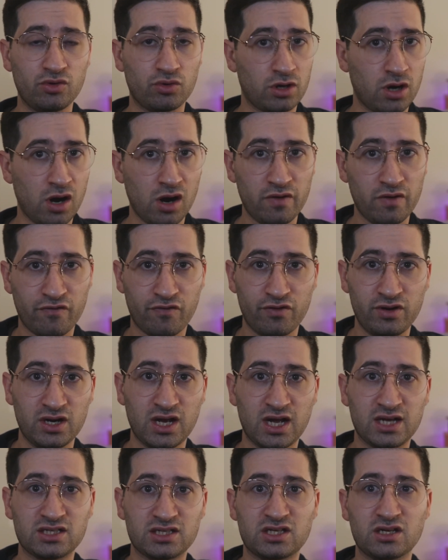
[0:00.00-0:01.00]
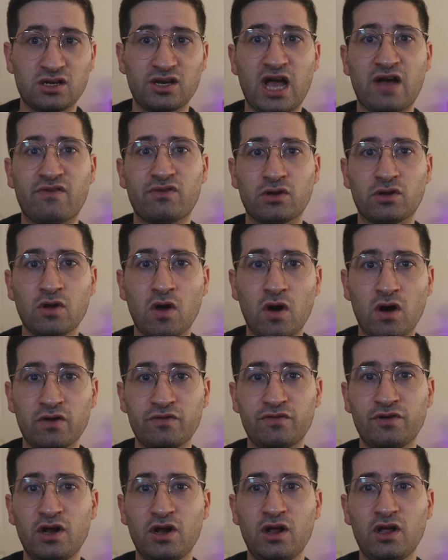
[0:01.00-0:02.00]
you're a current freelancer and you have a
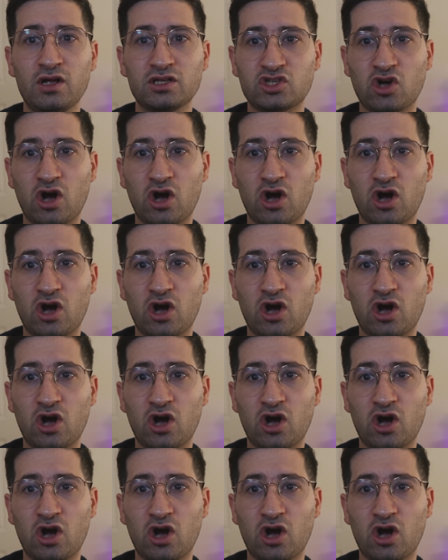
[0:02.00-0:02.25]
lot of